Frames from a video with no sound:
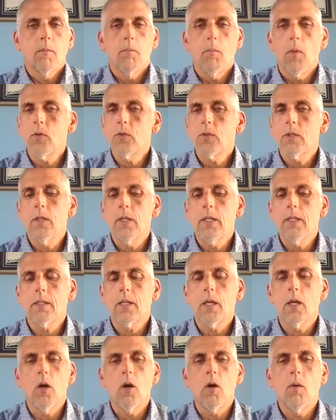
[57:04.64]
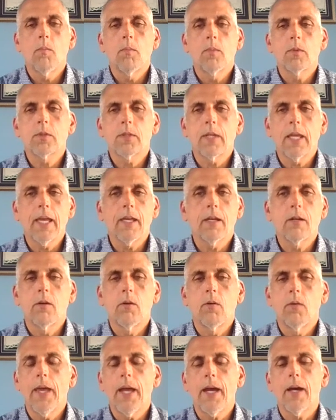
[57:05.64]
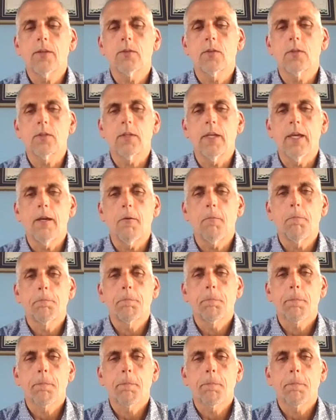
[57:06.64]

Most of these come standard with houses now.